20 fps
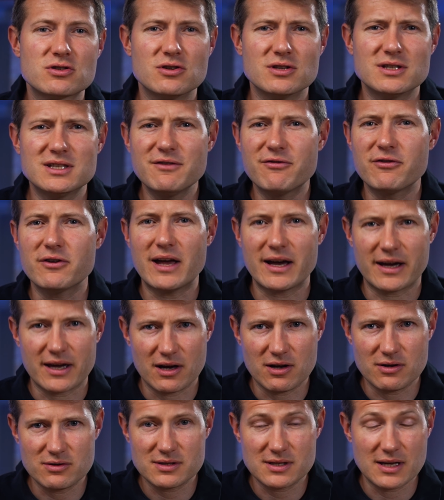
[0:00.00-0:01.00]
the different
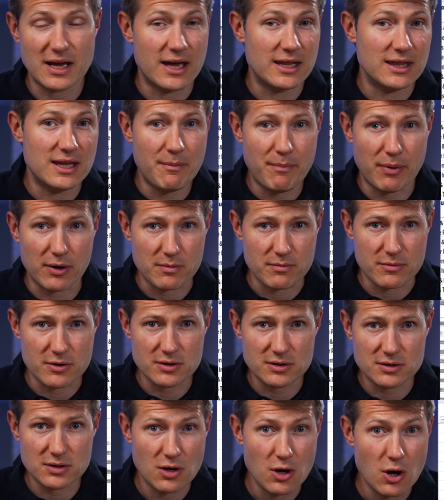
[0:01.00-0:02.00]
accounts and
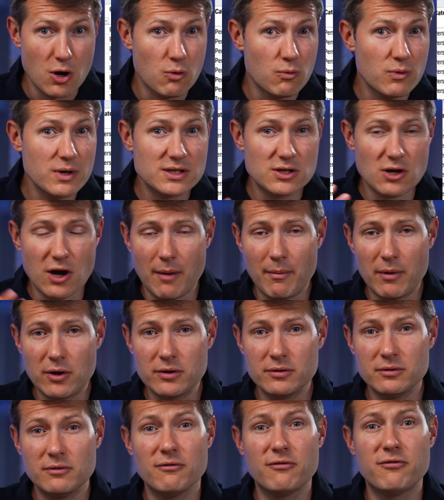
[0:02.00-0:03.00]
departments with the
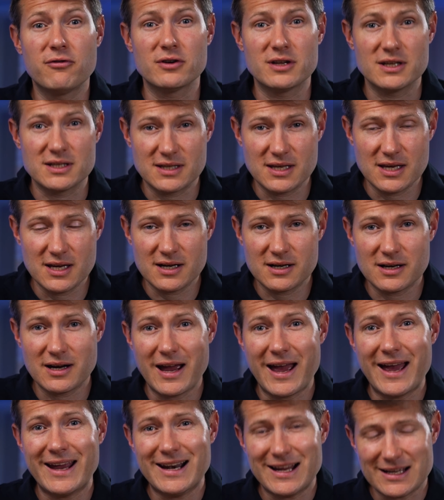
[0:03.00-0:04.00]
amount for this year
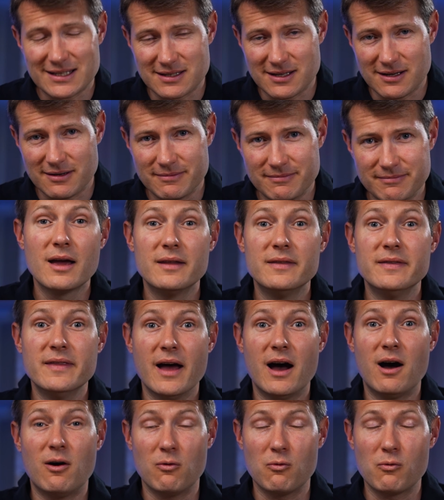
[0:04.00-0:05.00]
and last year.
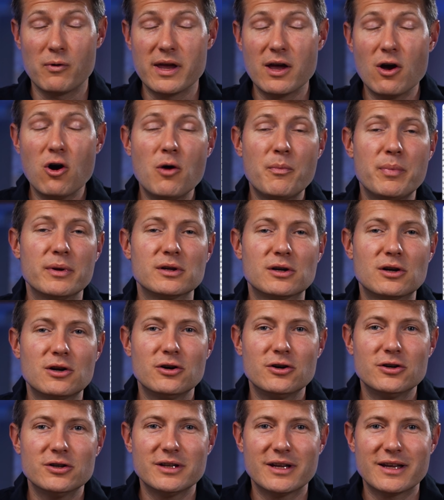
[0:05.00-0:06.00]
Now we open
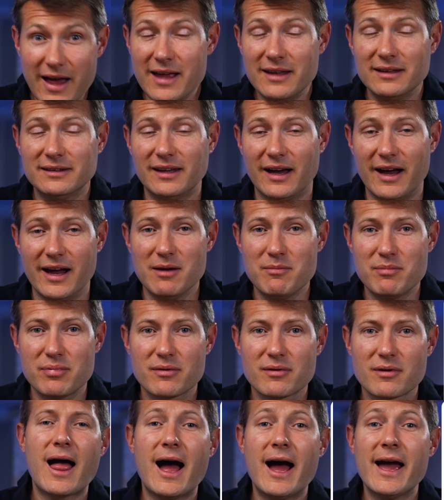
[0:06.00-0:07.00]
Claude and type,
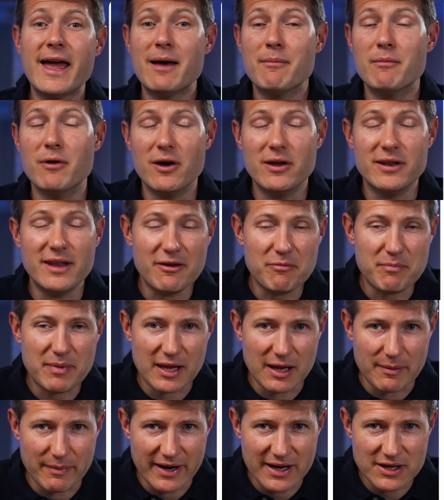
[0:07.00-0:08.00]
I am an
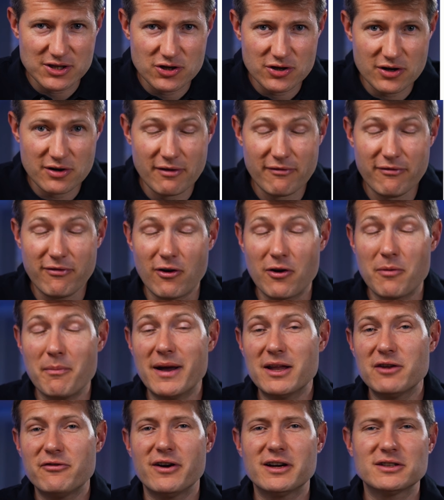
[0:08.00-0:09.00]
FP&A manager for a
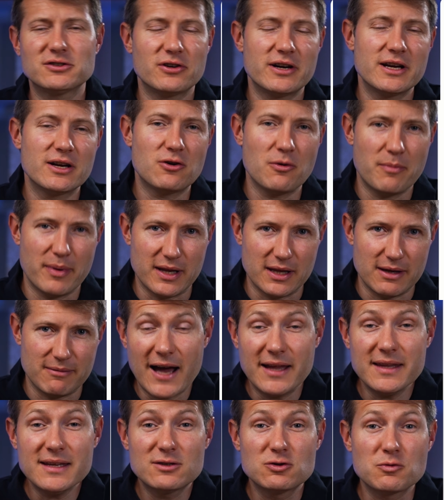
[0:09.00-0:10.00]
manufacturing company.
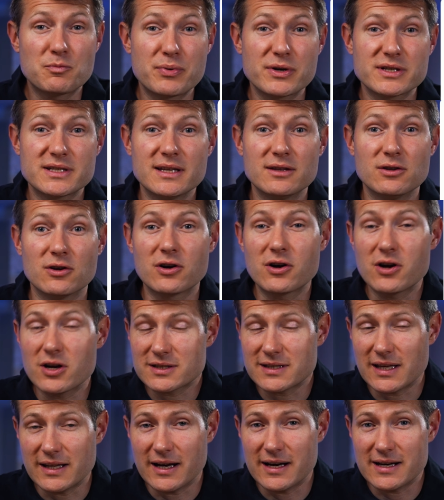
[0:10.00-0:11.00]
I need to present the
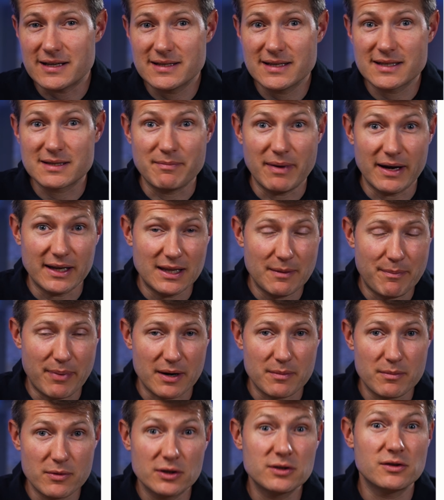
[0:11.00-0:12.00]
cost analysis by
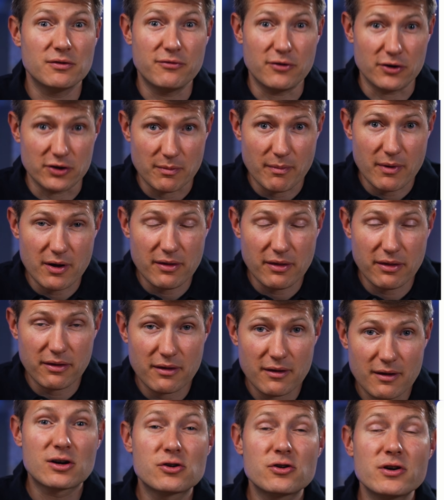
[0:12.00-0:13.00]
department for the month.
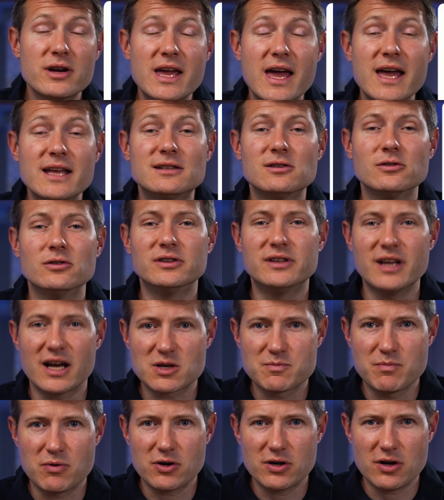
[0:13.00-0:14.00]
Create a
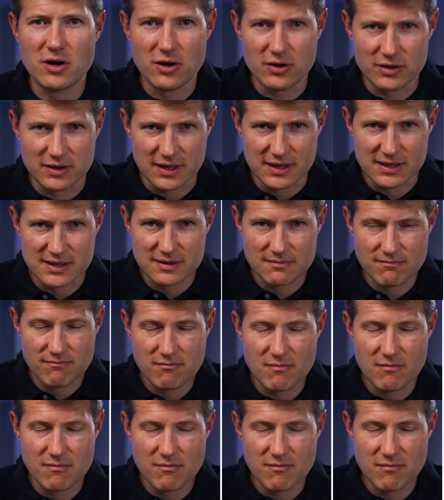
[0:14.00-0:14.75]
dashboard on this.